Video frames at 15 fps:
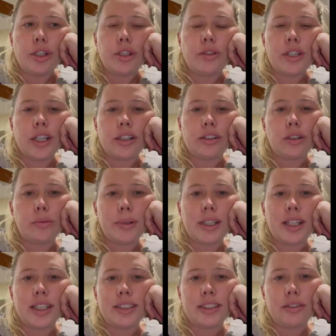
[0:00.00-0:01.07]
You take a little bit
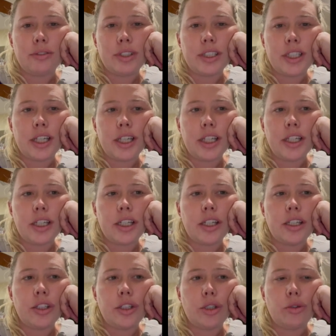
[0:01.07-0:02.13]
less every day
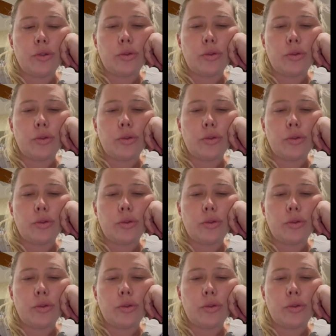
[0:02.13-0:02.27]
and you